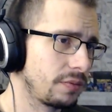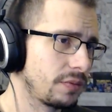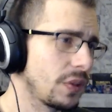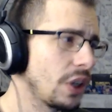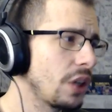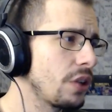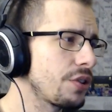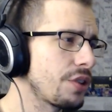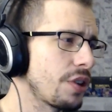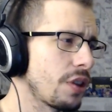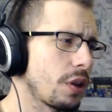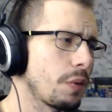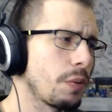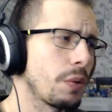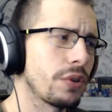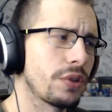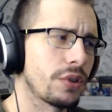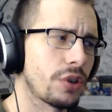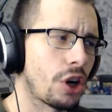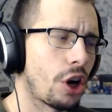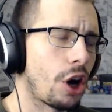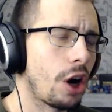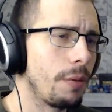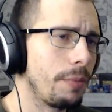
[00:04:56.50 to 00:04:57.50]
It's not the most
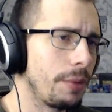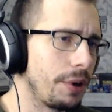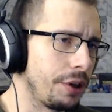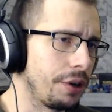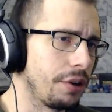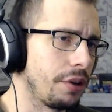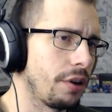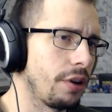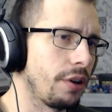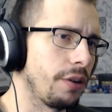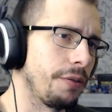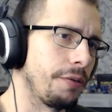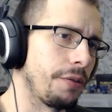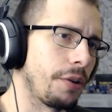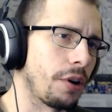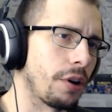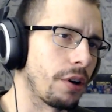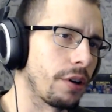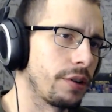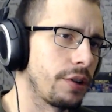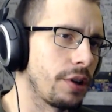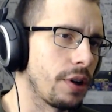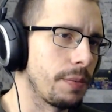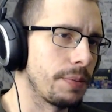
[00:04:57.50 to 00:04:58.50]
common of
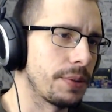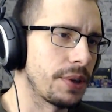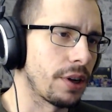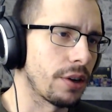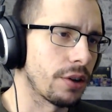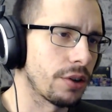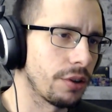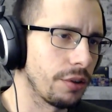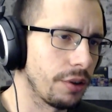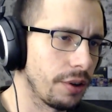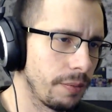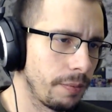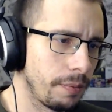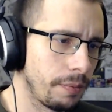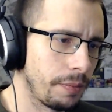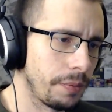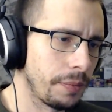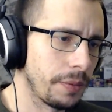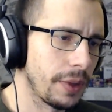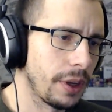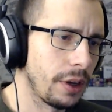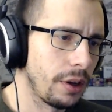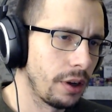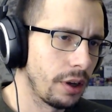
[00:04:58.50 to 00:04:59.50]
archetypes actually.
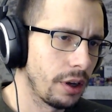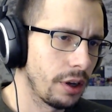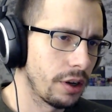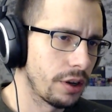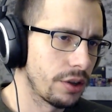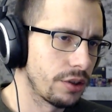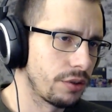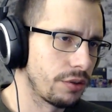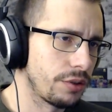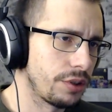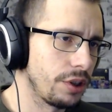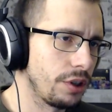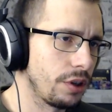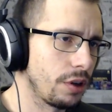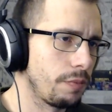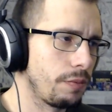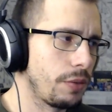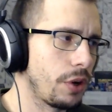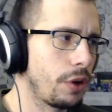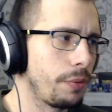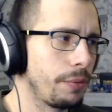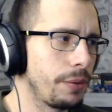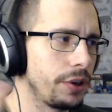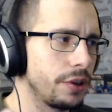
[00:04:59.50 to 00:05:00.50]
And as you see in a
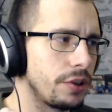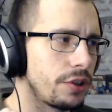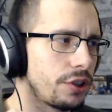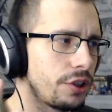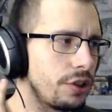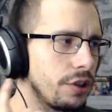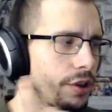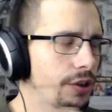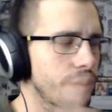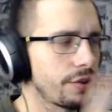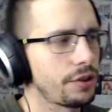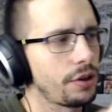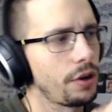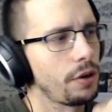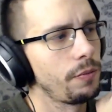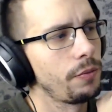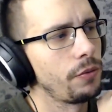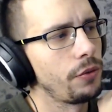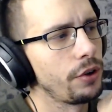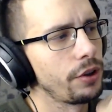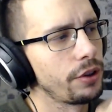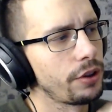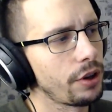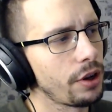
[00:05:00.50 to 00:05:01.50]
moment, she does come
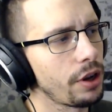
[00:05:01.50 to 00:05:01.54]
with